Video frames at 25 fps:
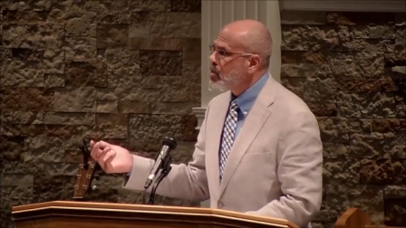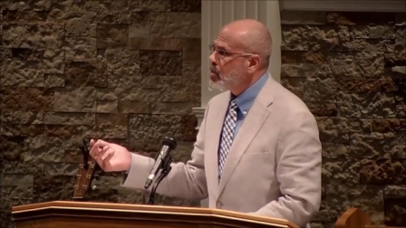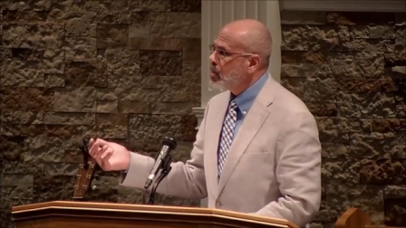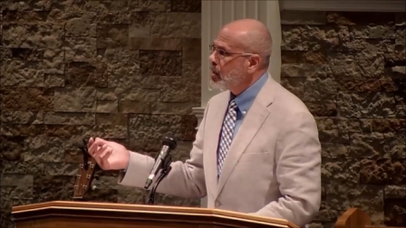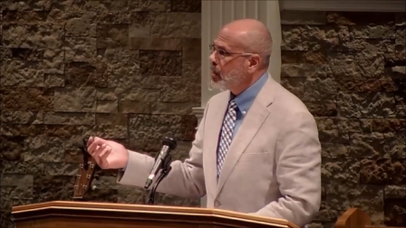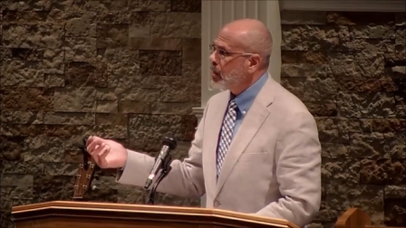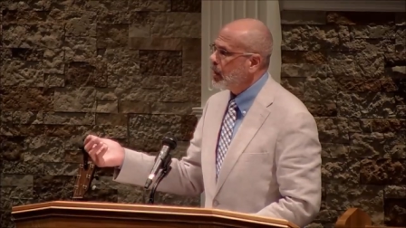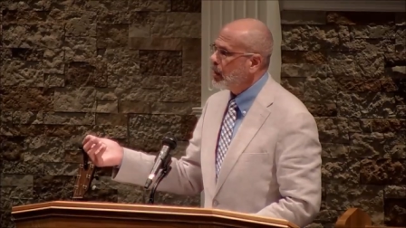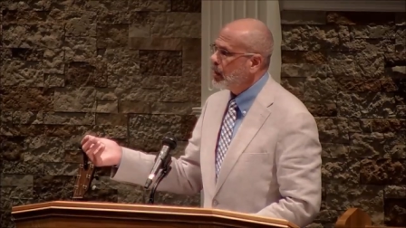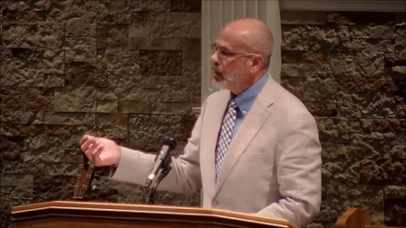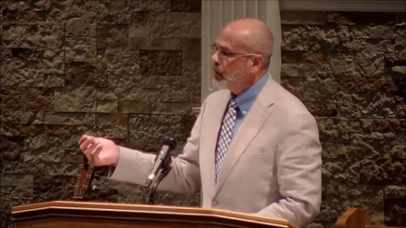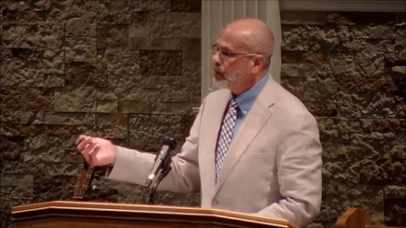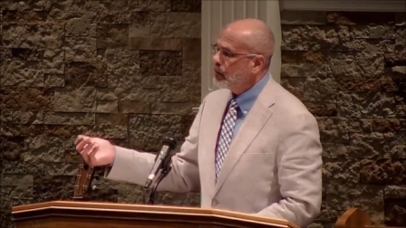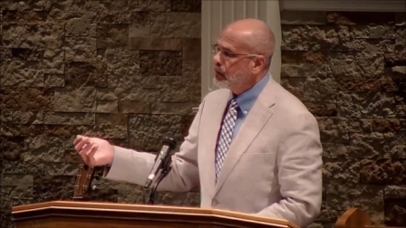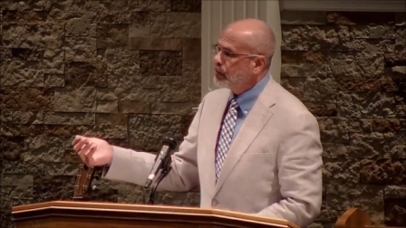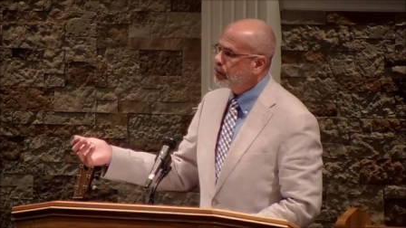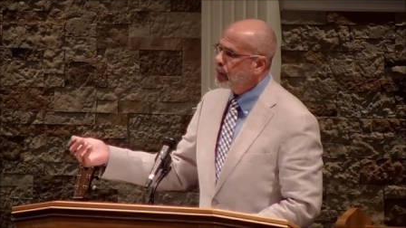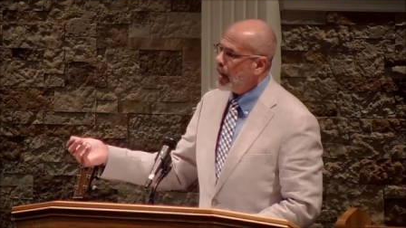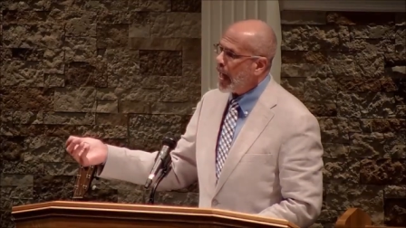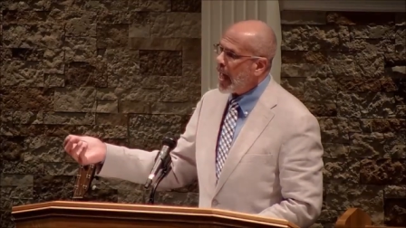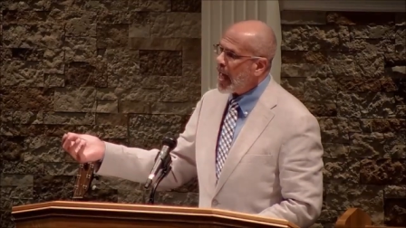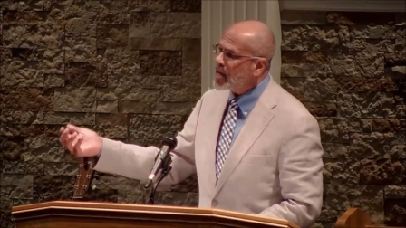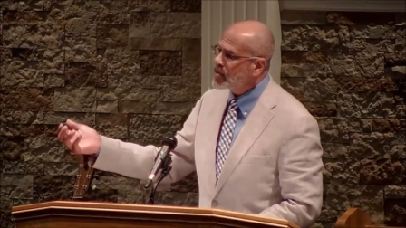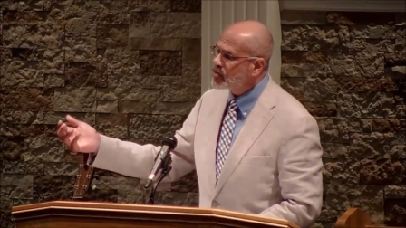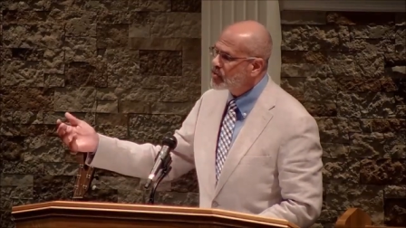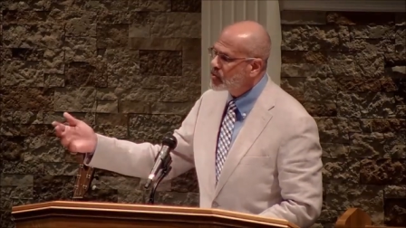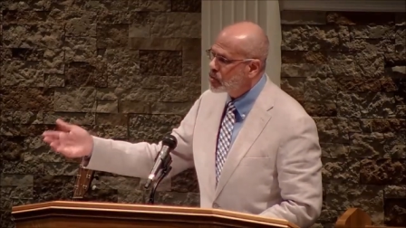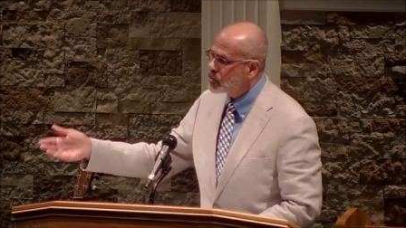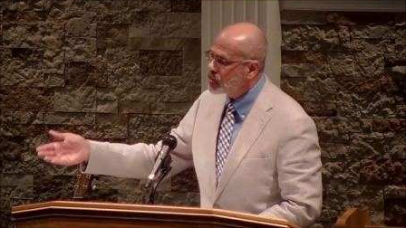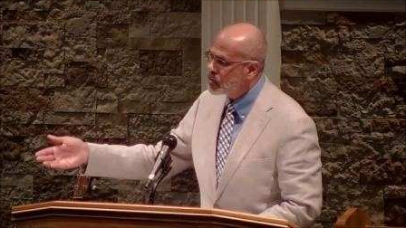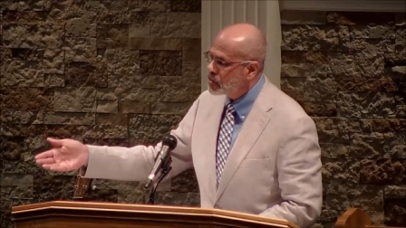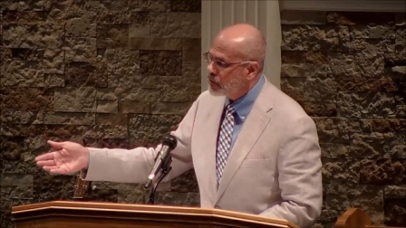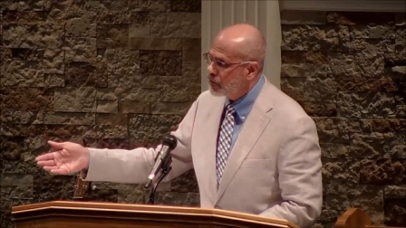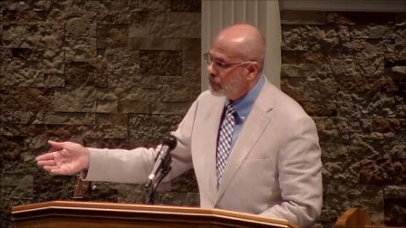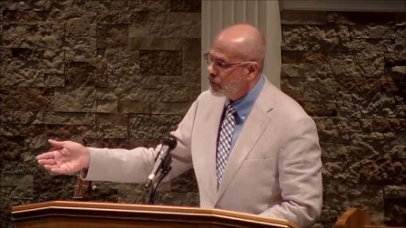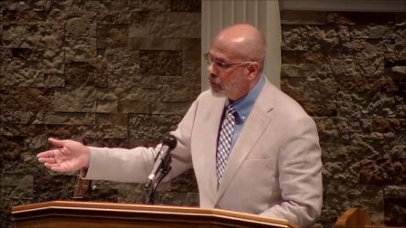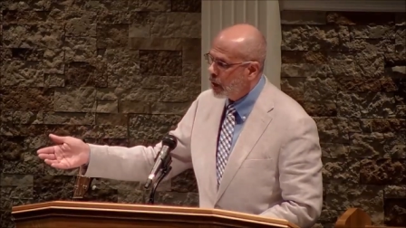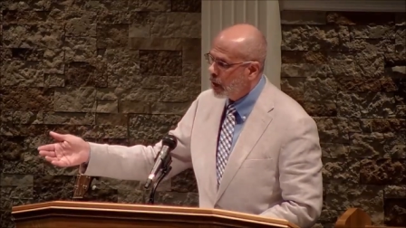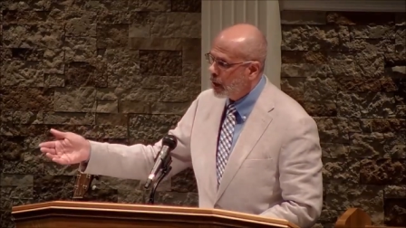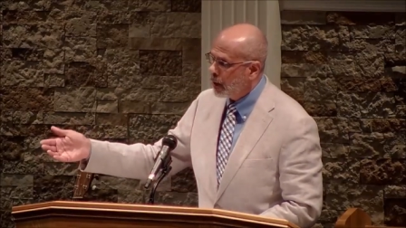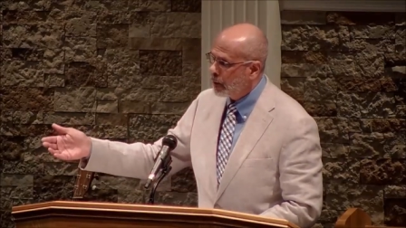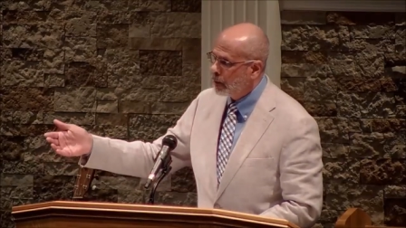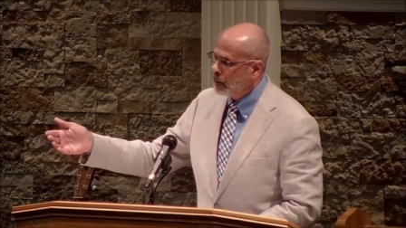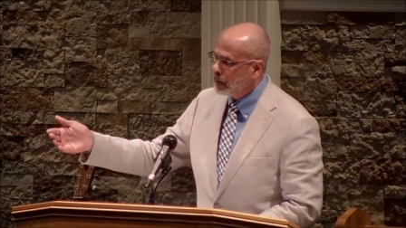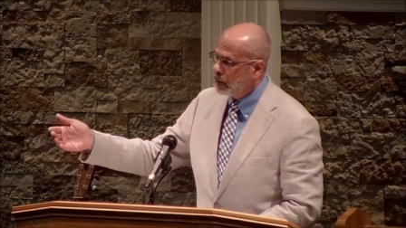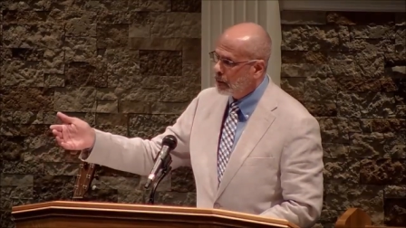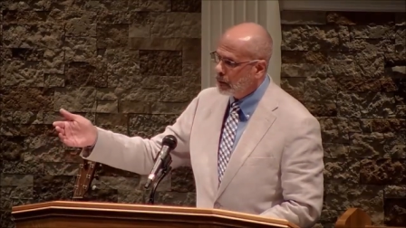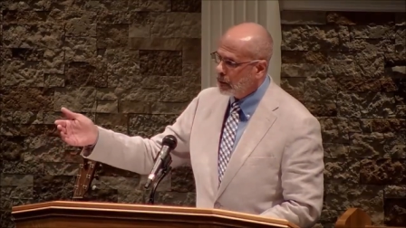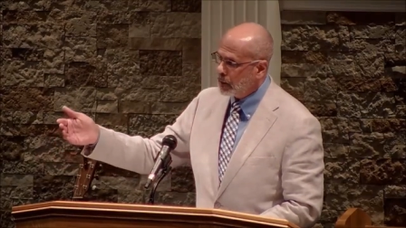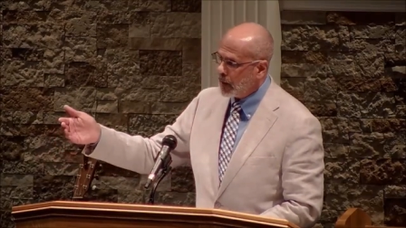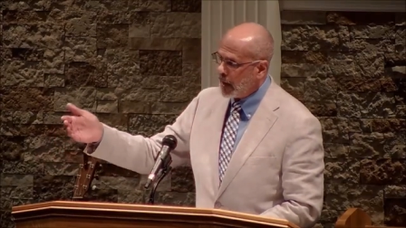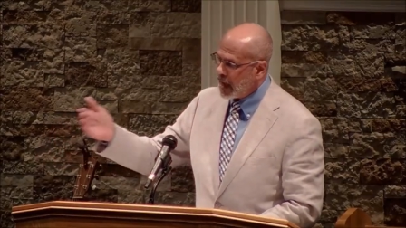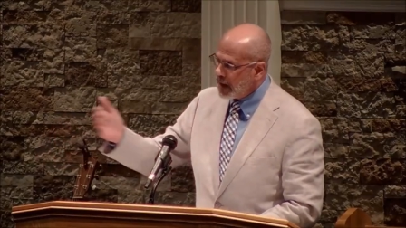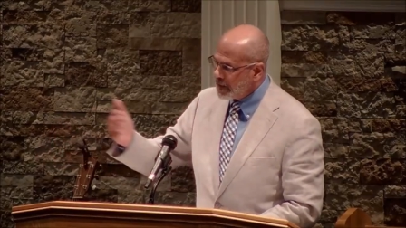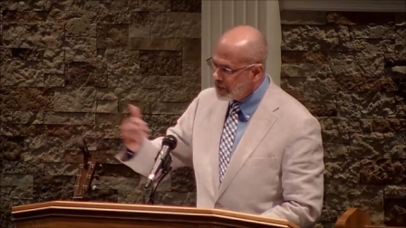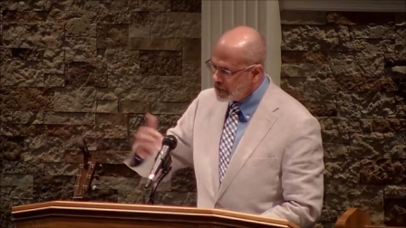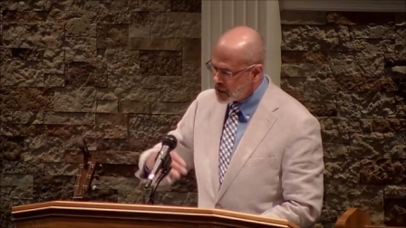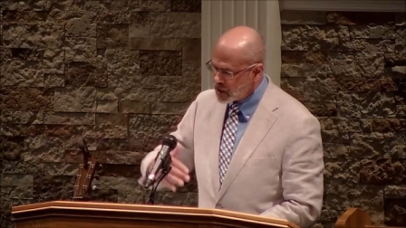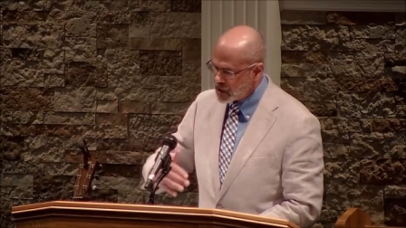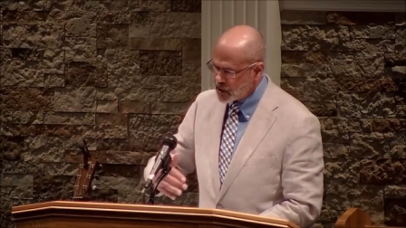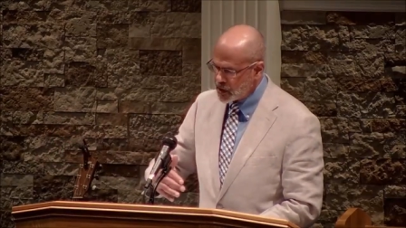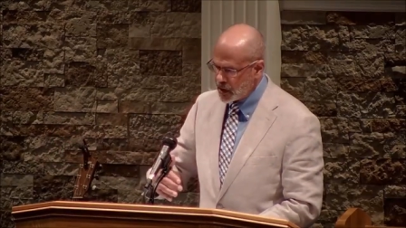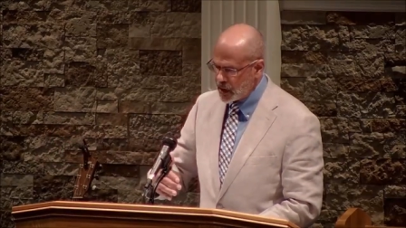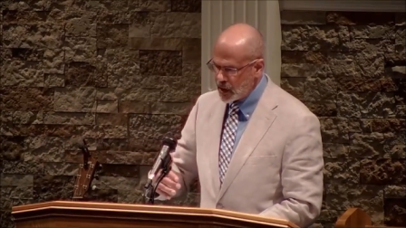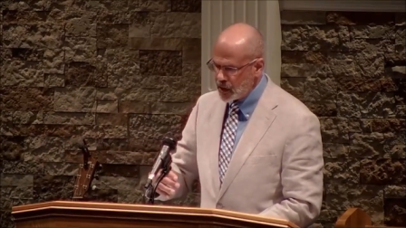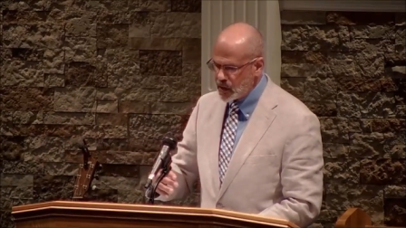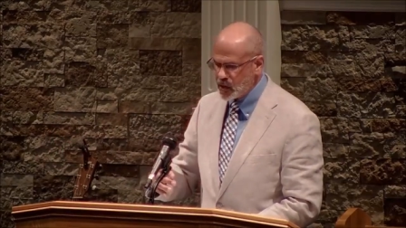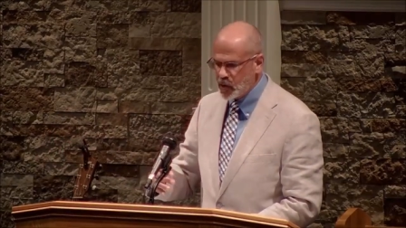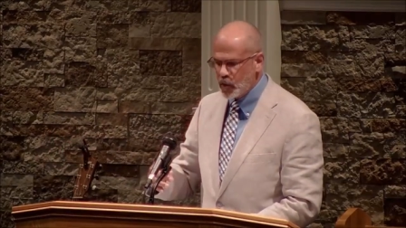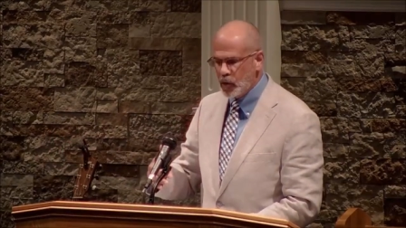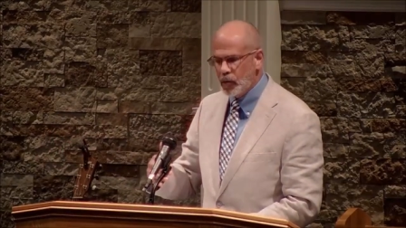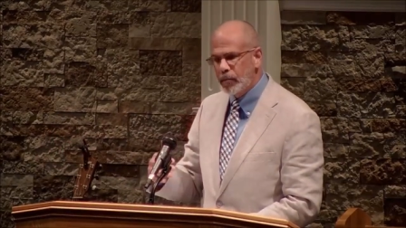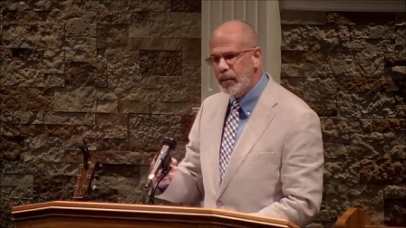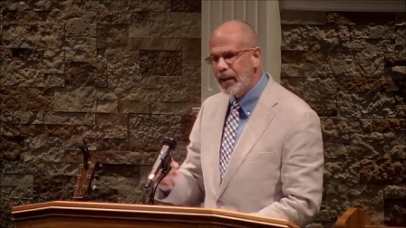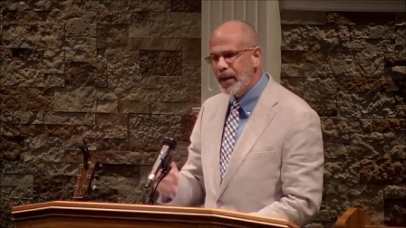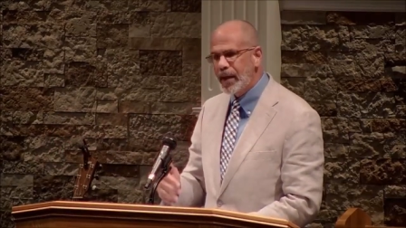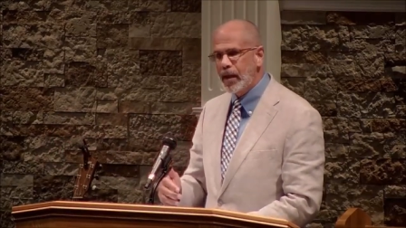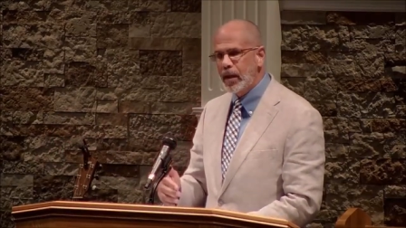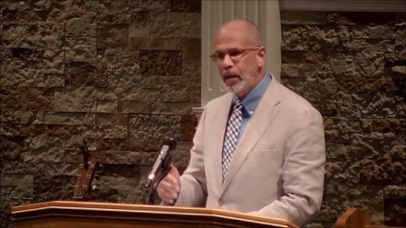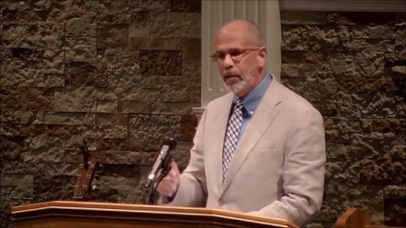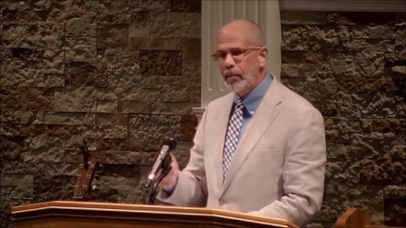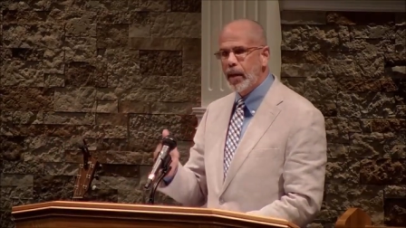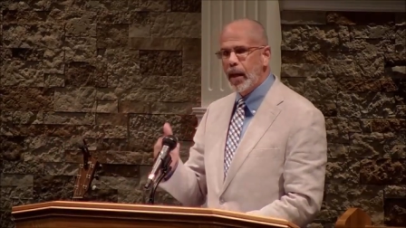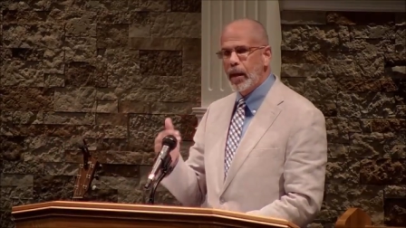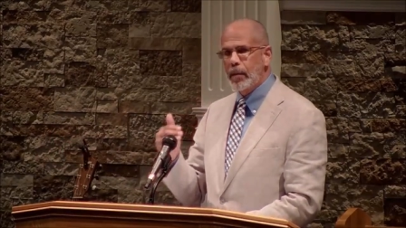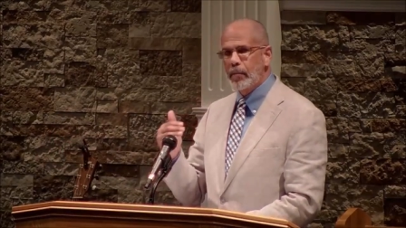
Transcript: the pastors from Ephesus to meet him at